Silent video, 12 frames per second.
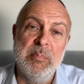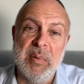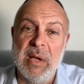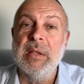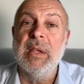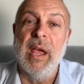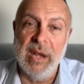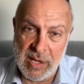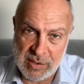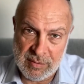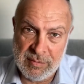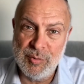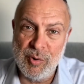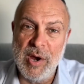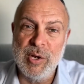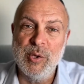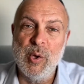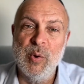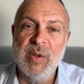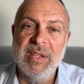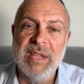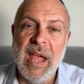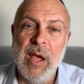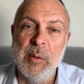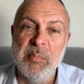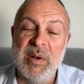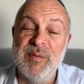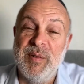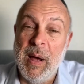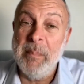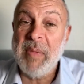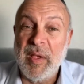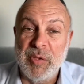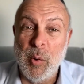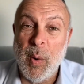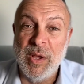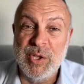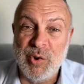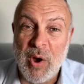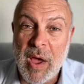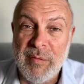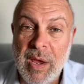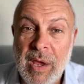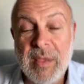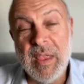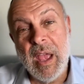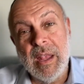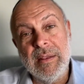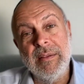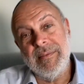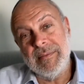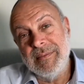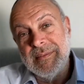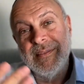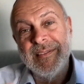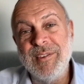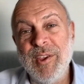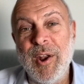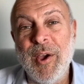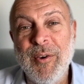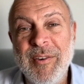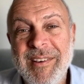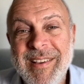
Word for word: but and I try to tone it down. But if I'm not the one driving, then you know,